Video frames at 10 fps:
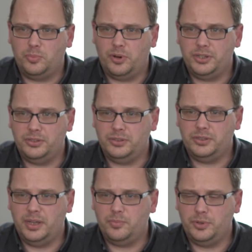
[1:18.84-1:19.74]
pressures,
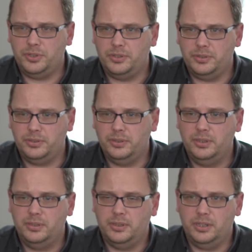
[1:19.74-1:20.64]
temperatures,
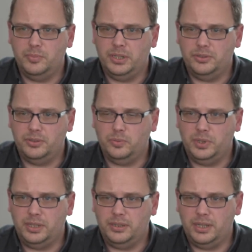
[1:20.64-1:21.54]
and it means that
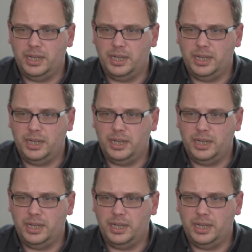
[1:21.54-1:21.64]
we can